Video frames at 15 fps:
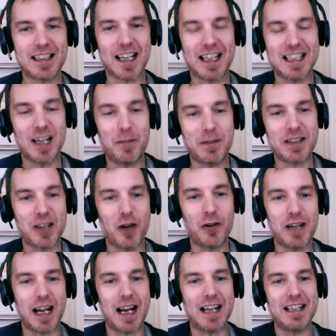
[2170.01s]
second
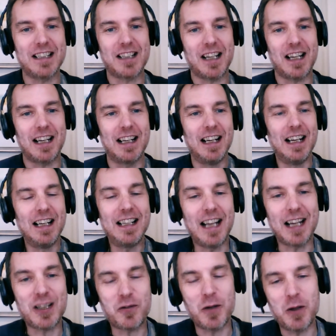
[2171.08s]
episode, and
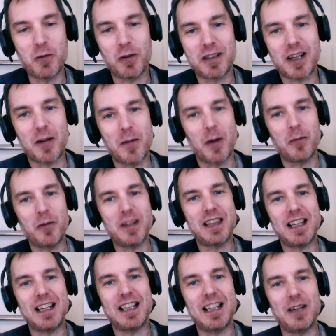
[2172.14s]
next week we'll come up
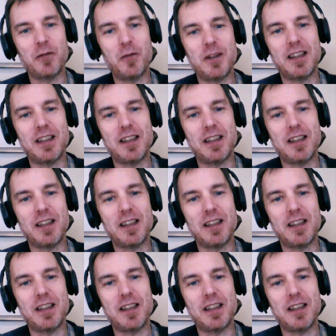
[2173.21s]
with a